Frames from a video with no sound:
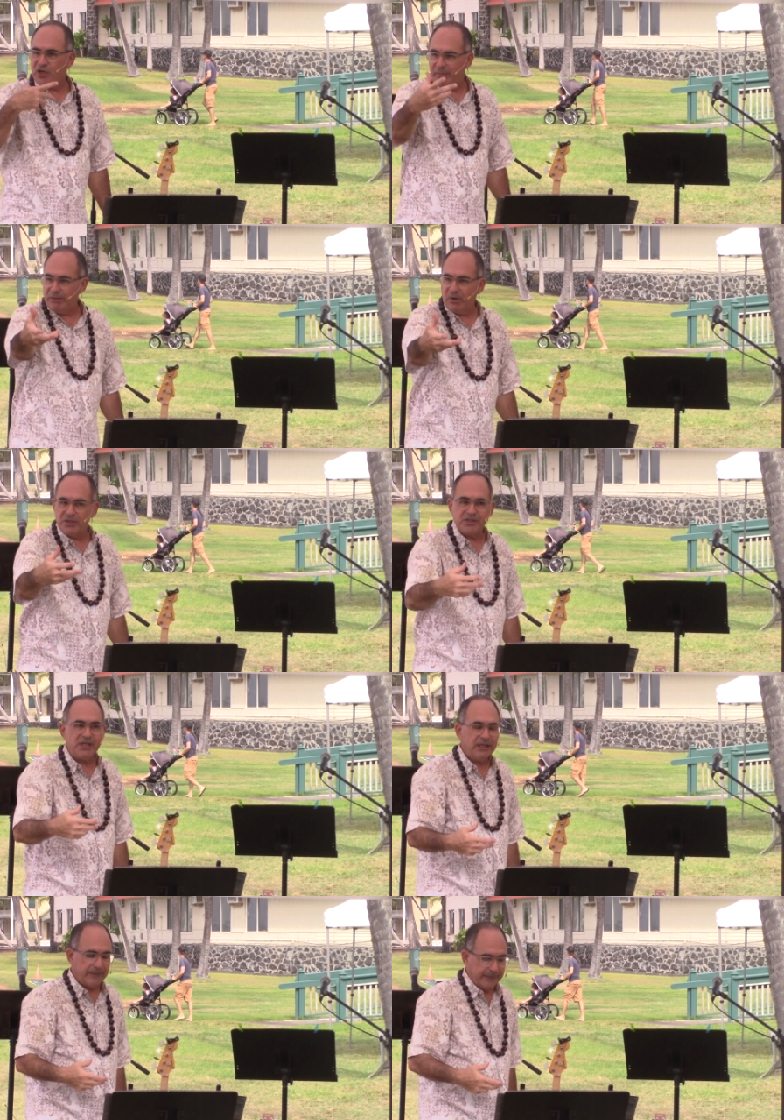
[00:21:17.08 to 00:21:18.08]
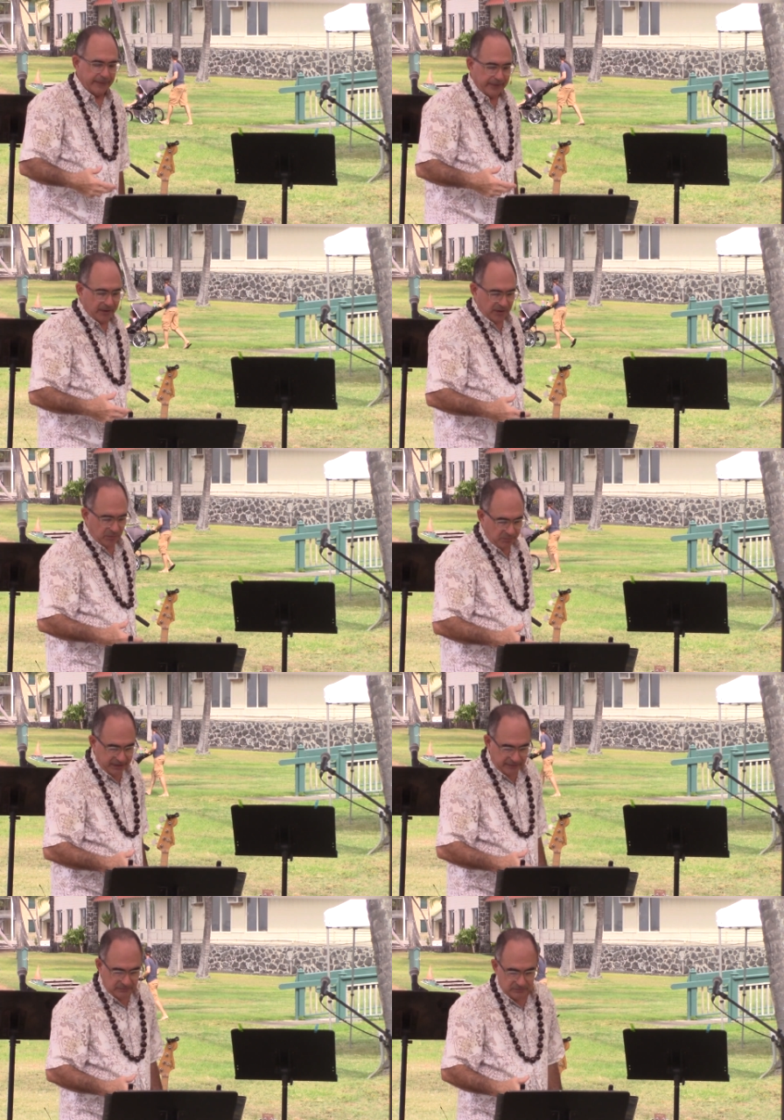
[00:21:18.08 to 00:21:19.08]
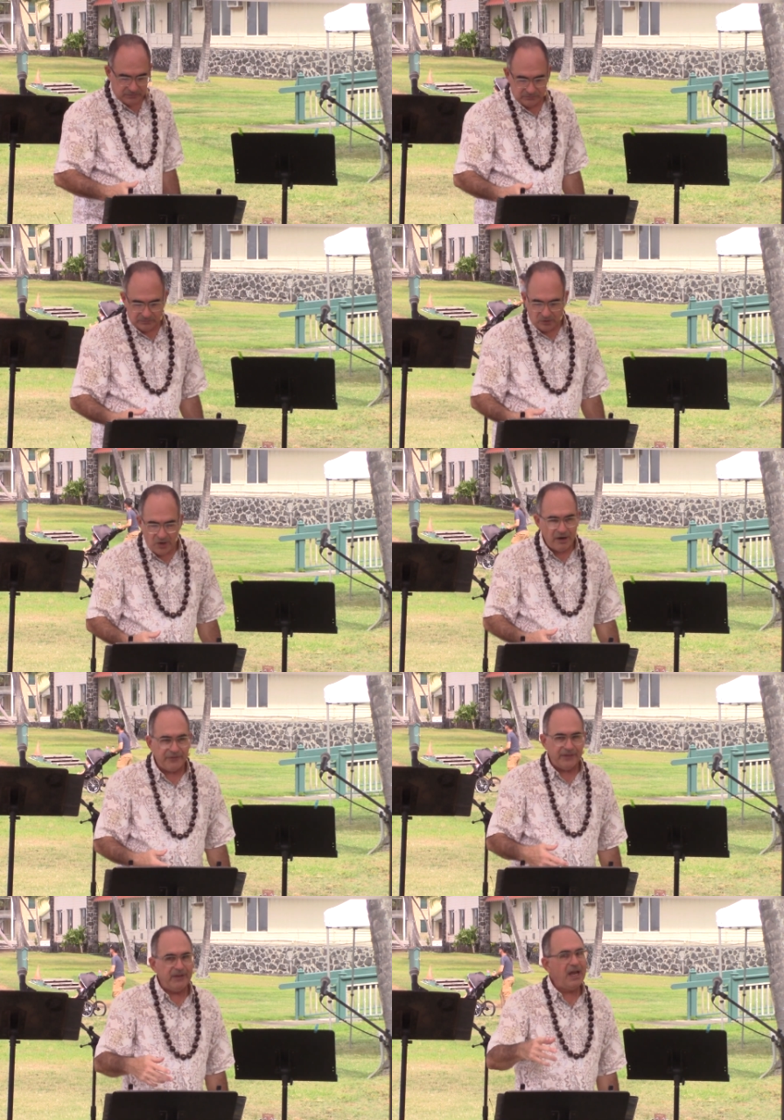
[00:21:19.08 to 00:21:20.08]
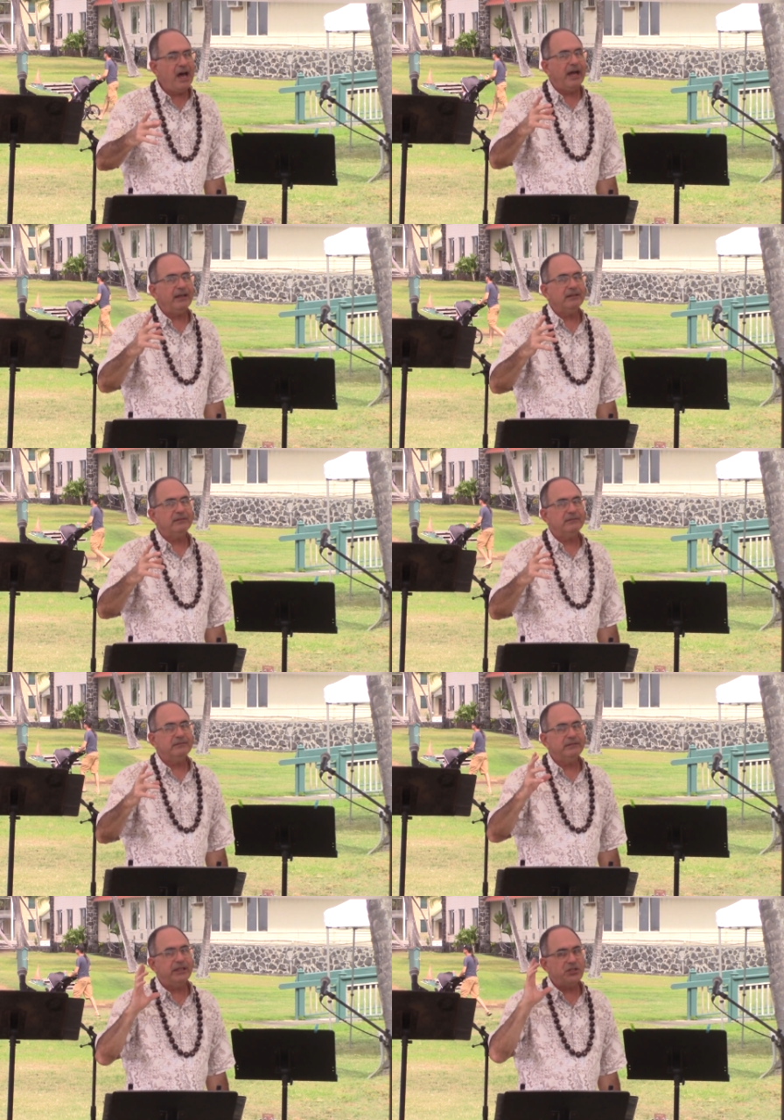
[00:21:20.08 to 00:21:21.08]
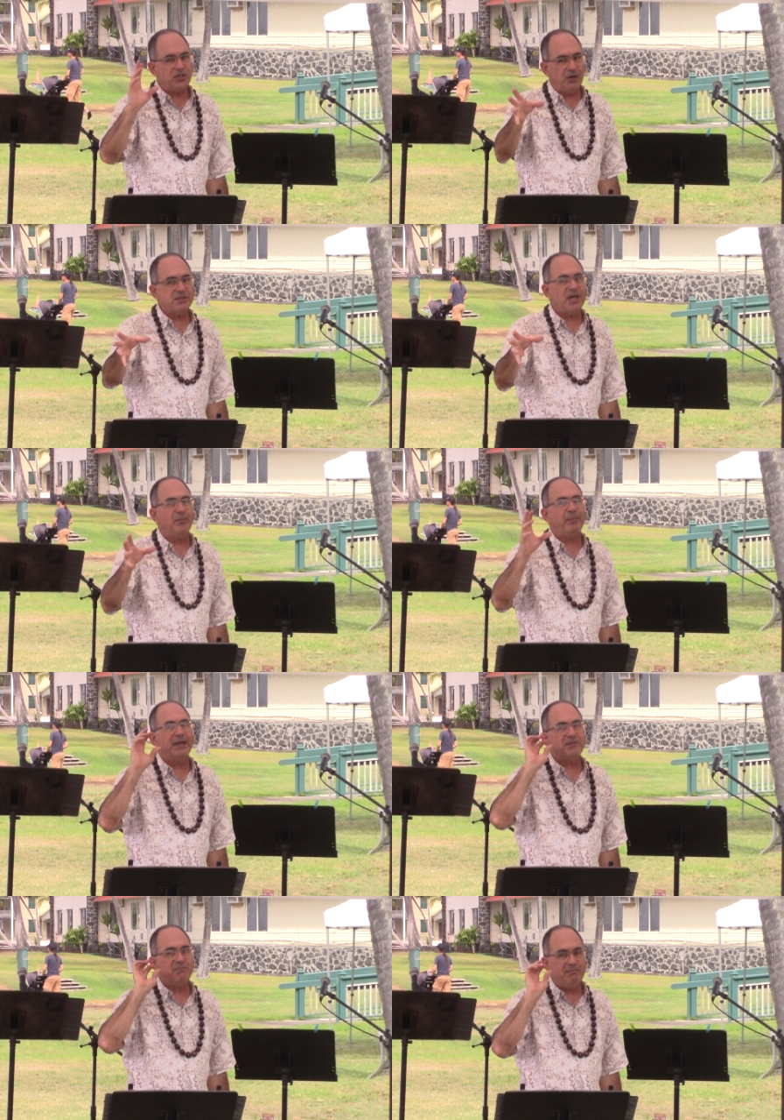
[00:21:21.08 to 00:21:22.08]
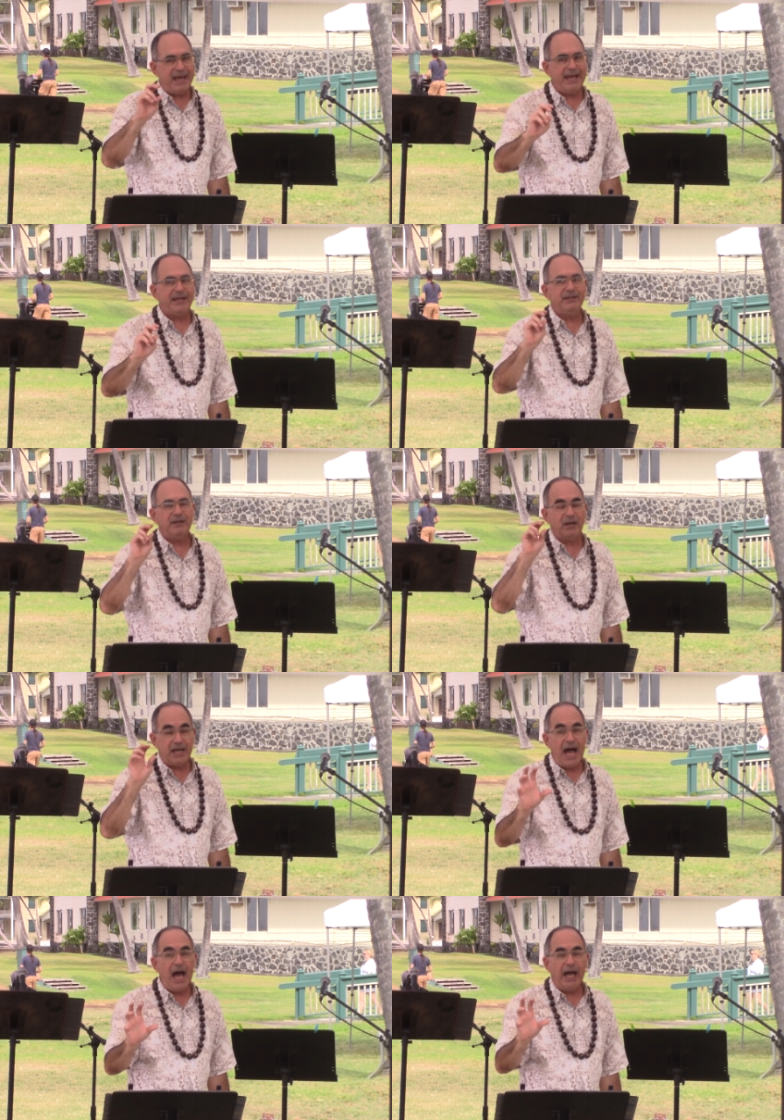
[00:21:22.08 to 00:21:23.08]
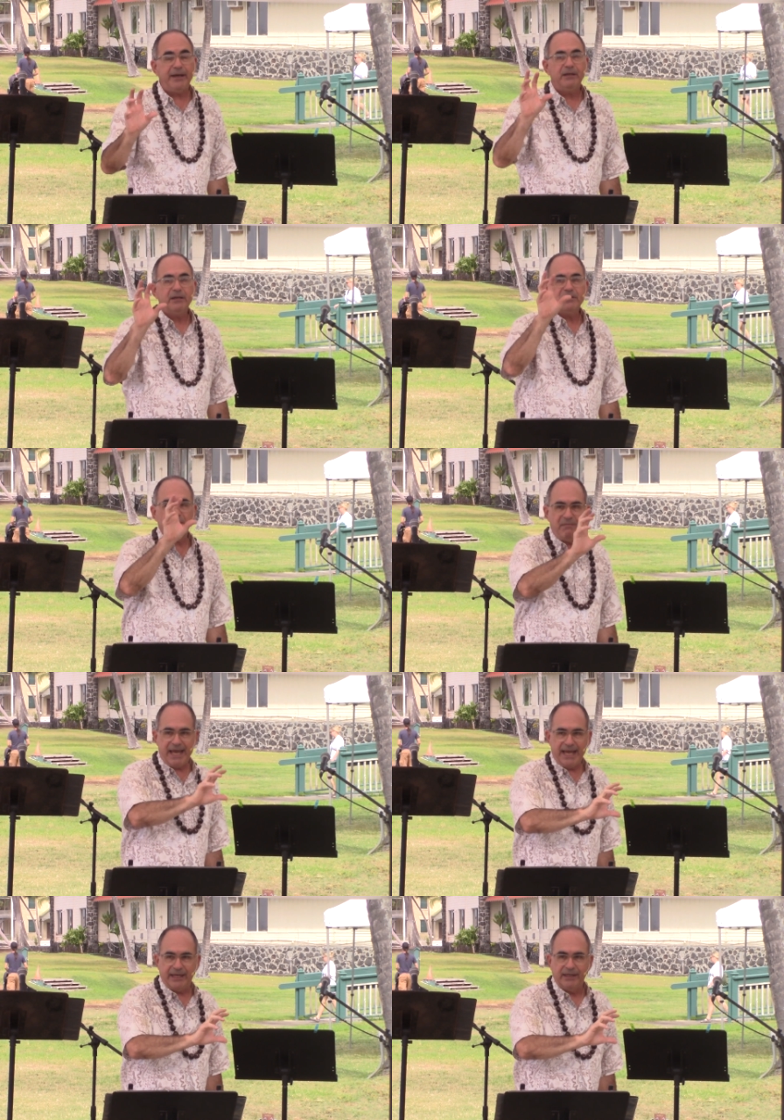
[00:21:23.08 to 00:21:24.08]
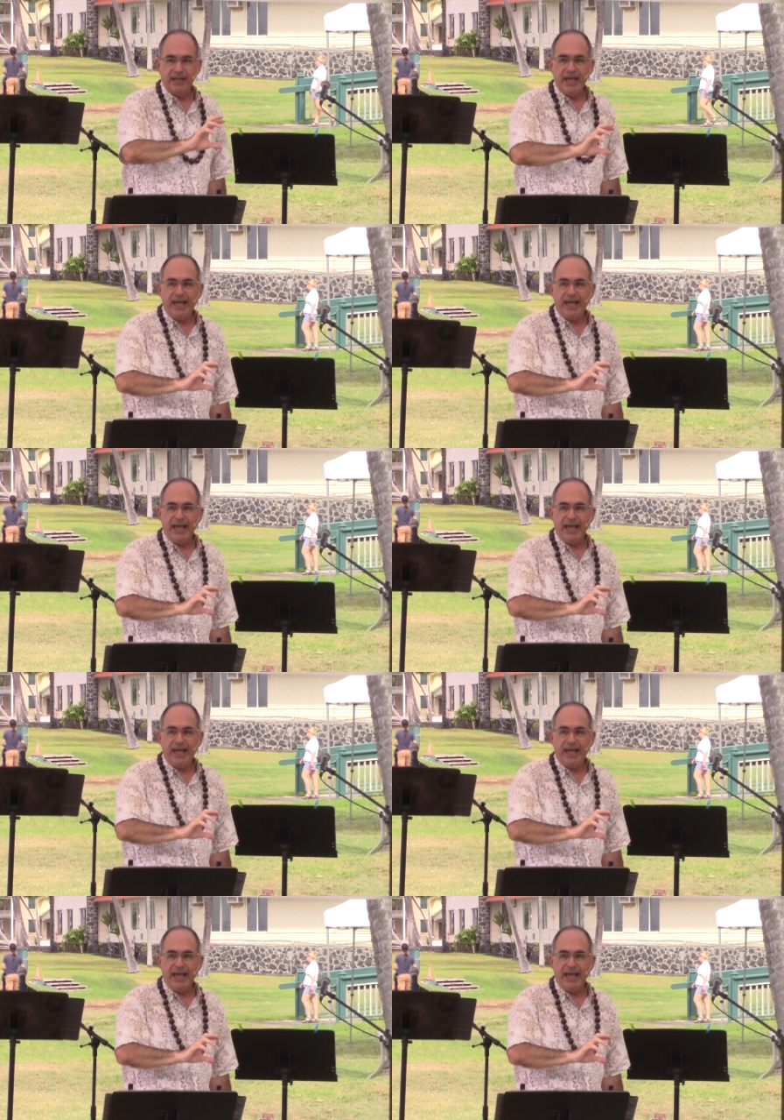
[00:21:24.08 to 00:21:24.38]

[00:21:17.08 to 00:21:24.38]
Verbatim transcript: show me mercy. But more often than not, it shows up as man, God to man.